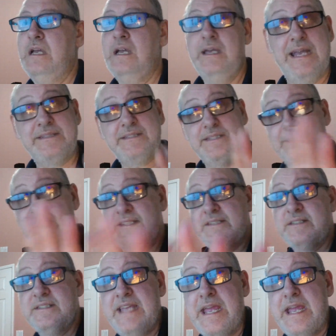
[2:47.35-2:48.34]

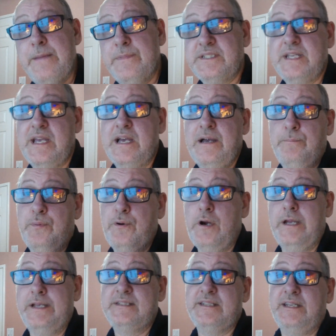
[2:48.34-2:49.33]
This is Amazon
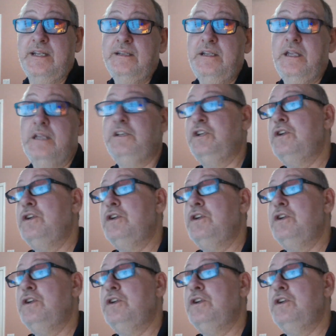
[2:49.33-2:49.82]
pricing, and you